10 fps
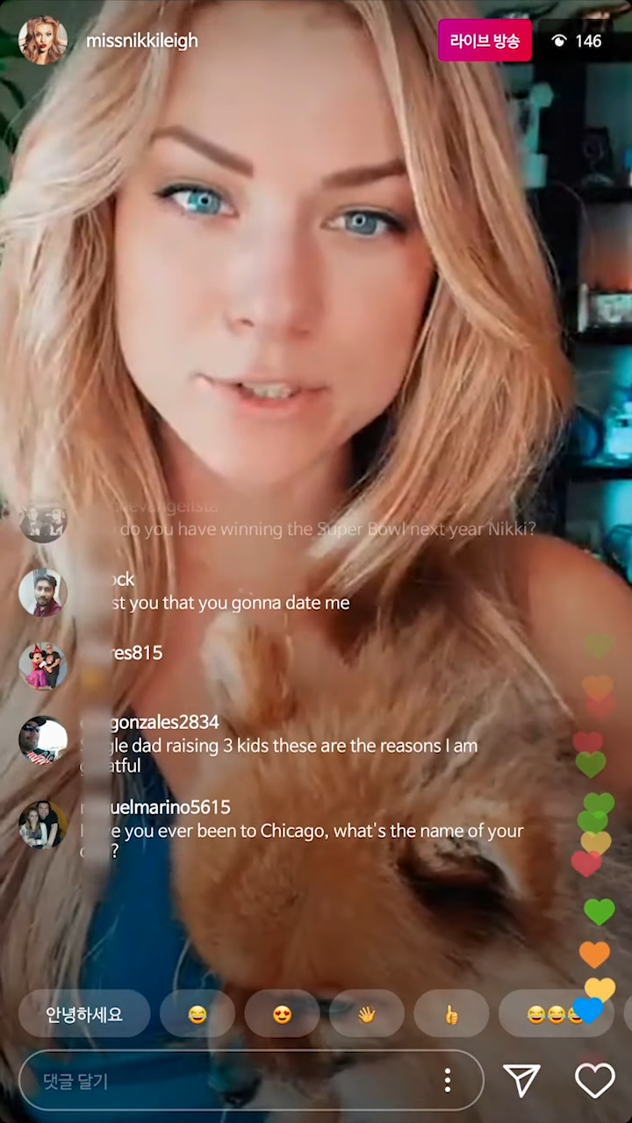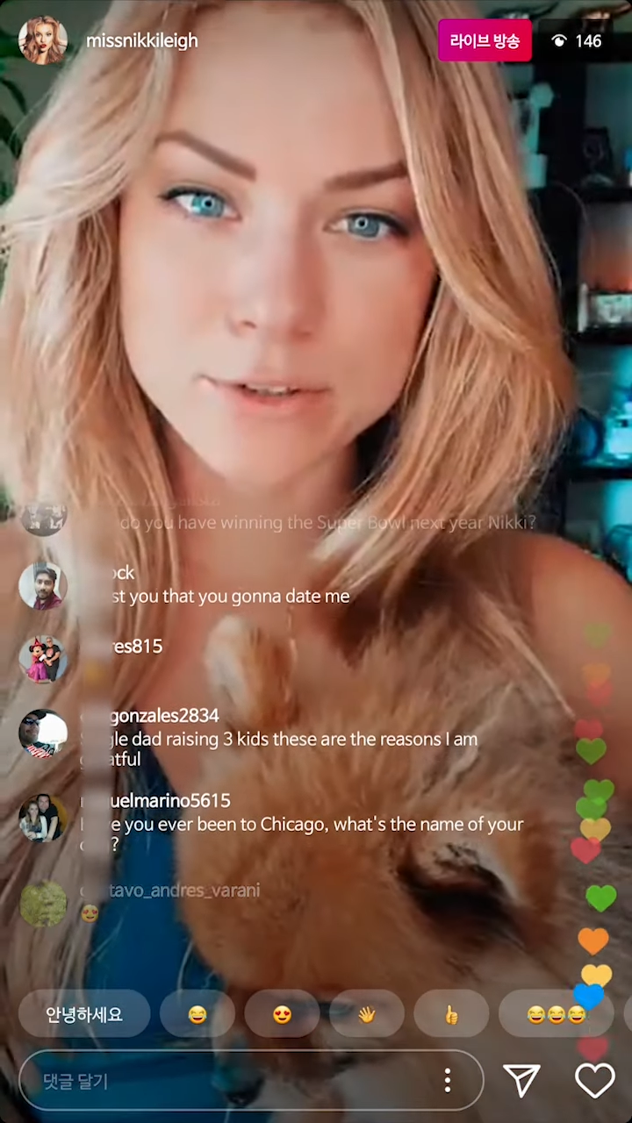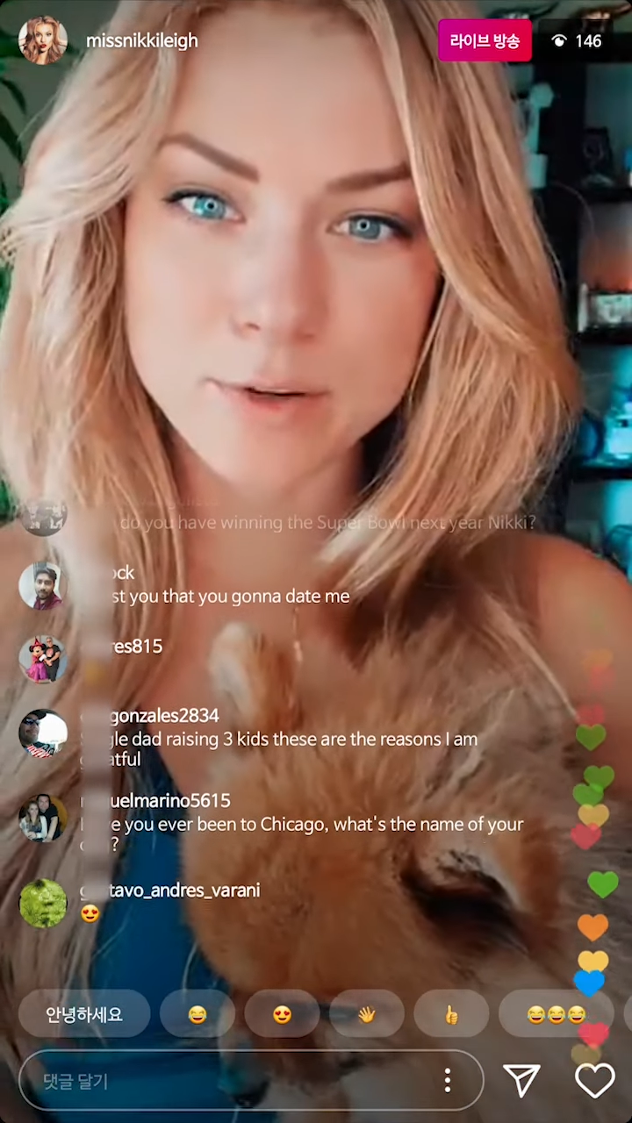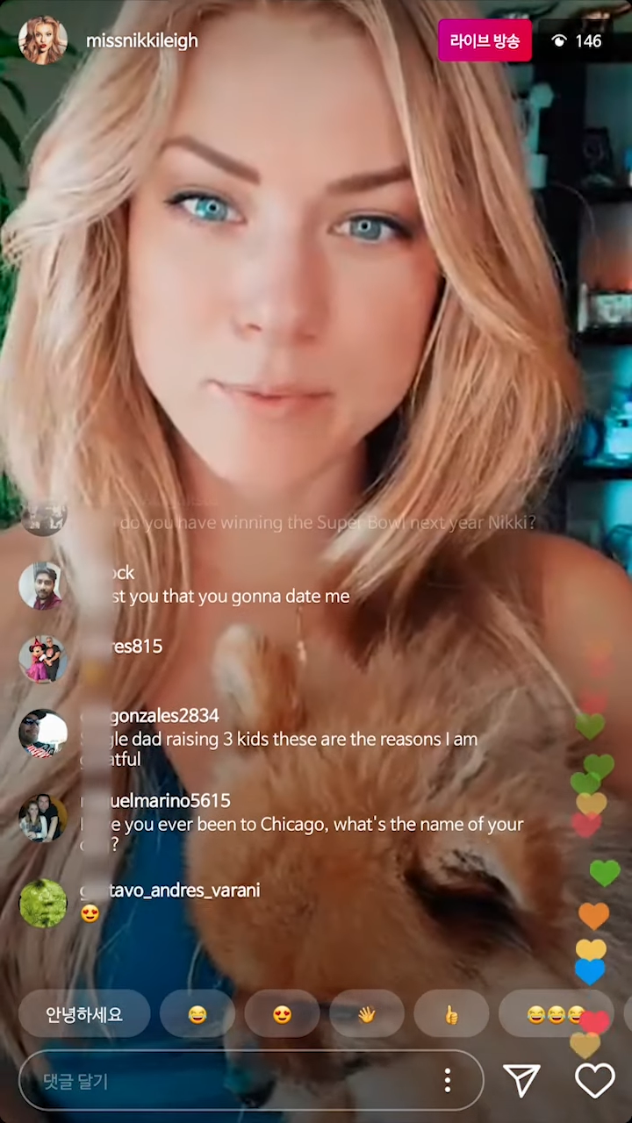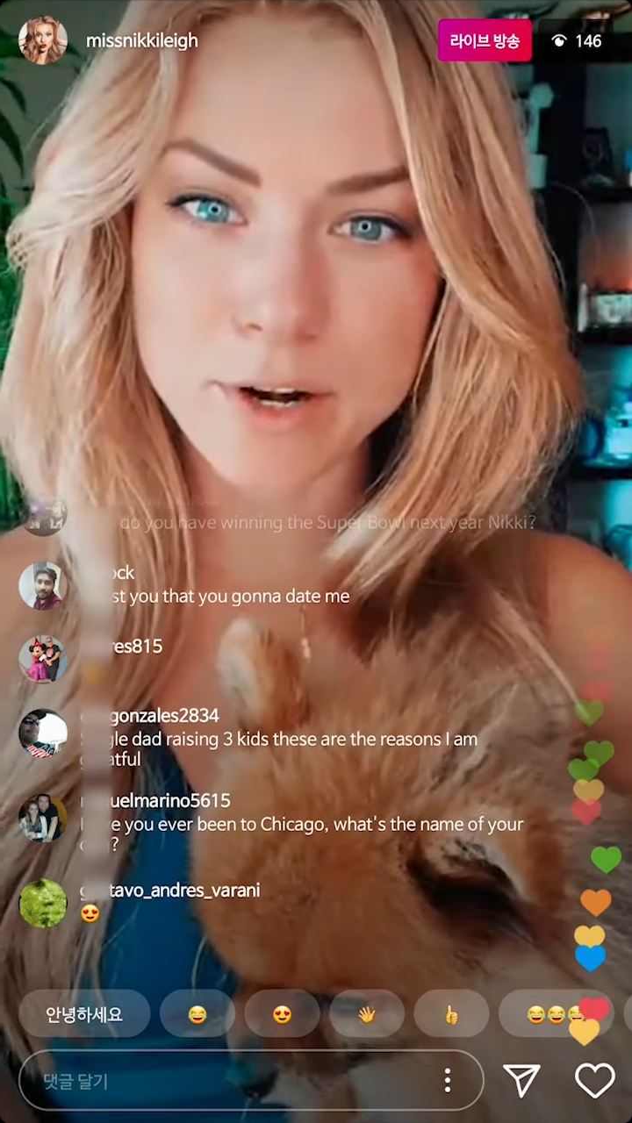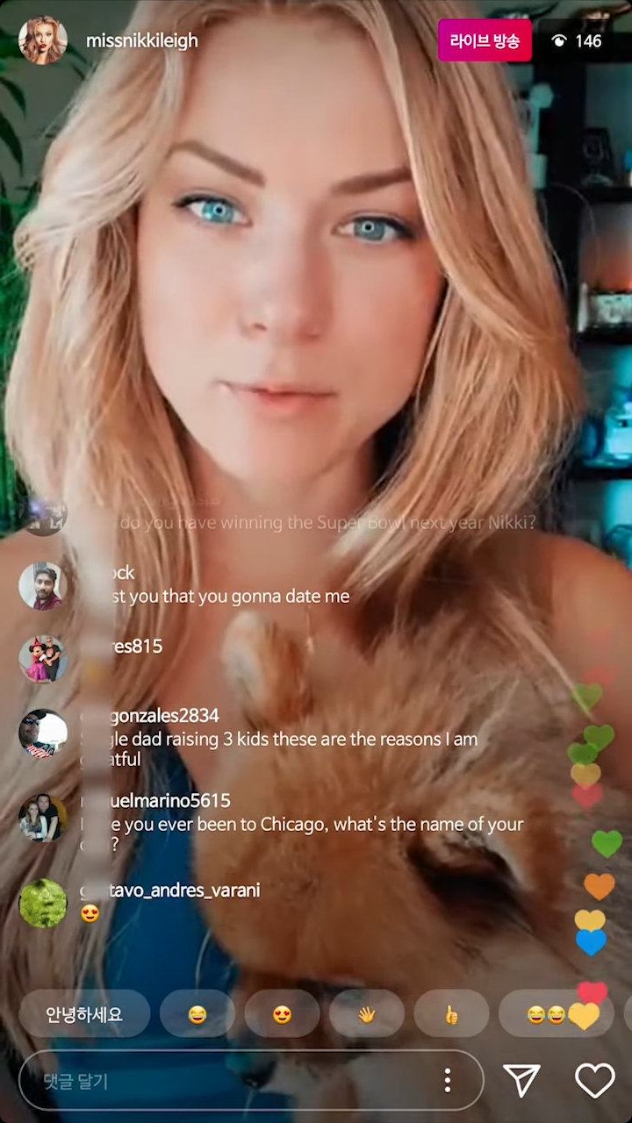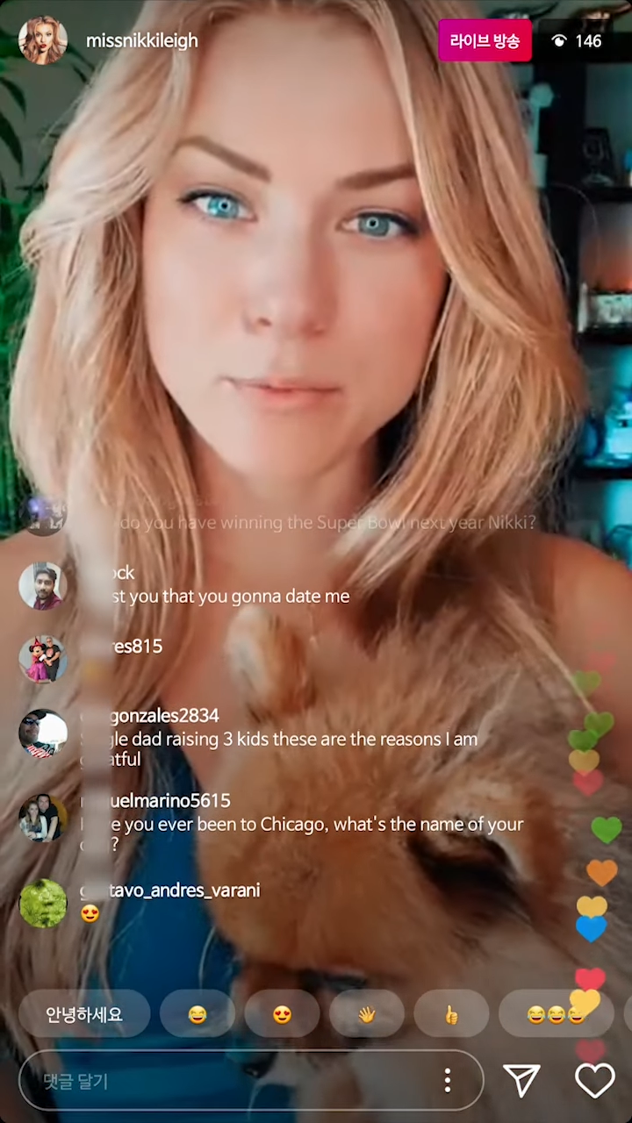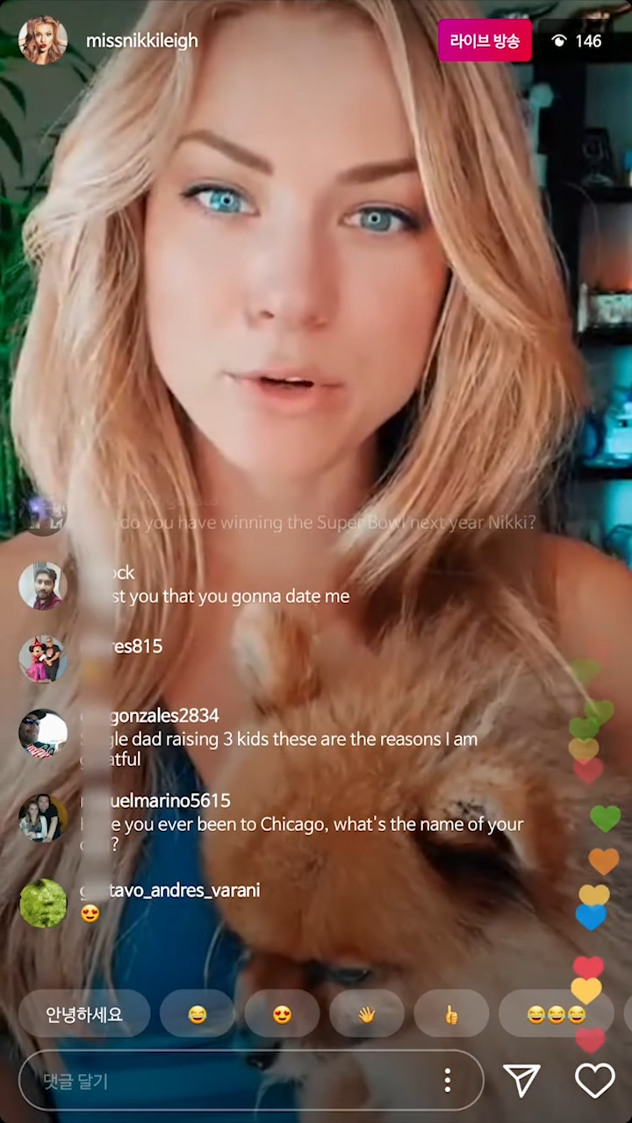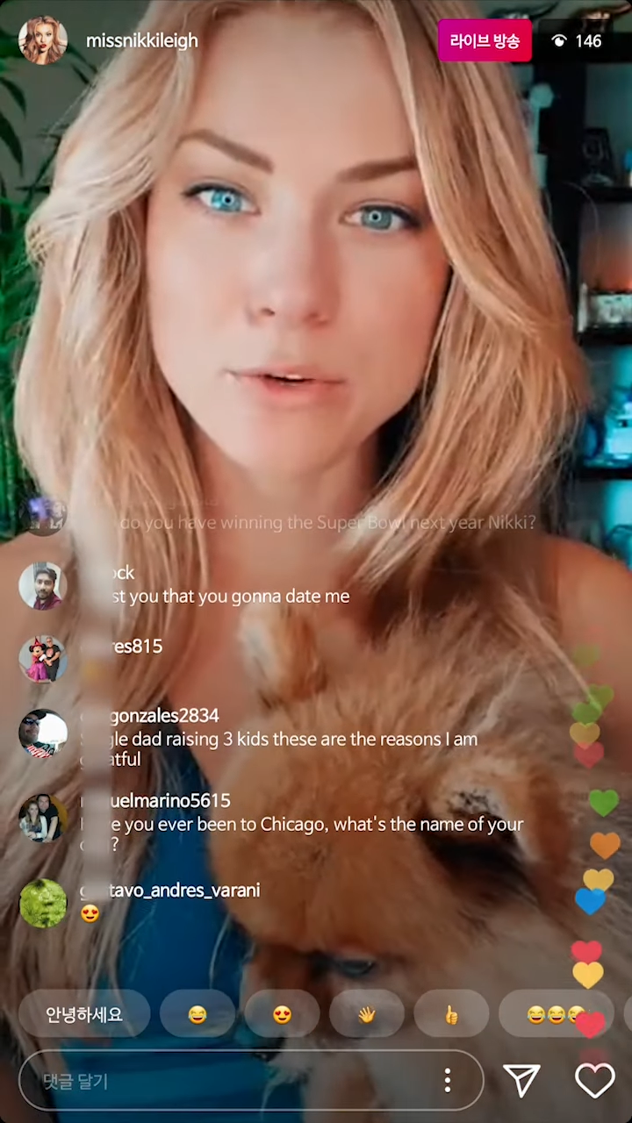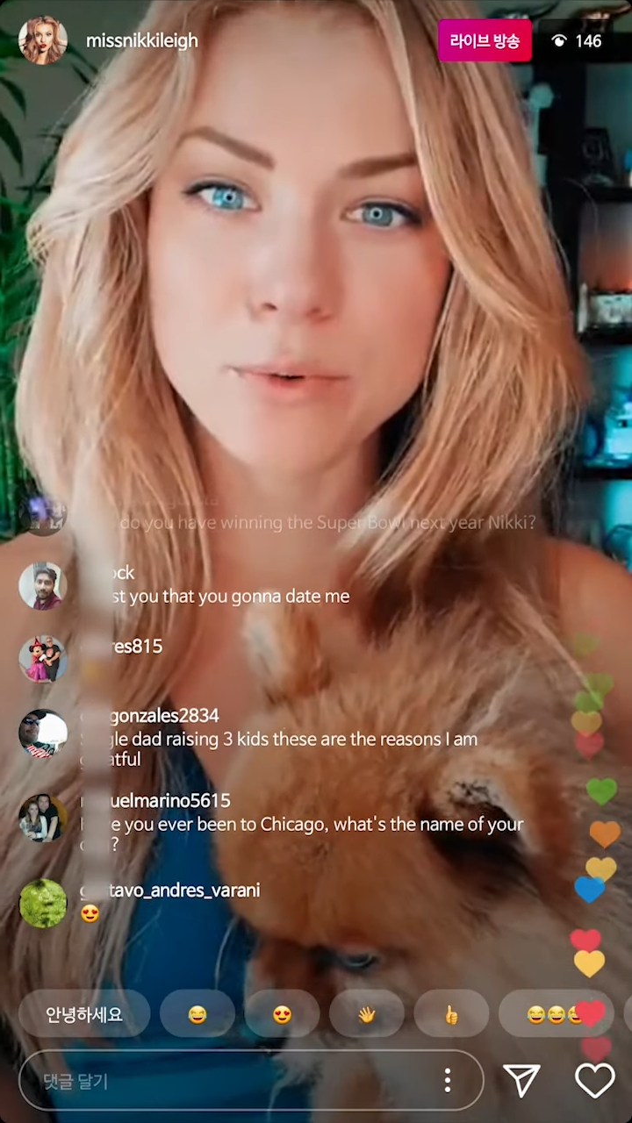you in a better mood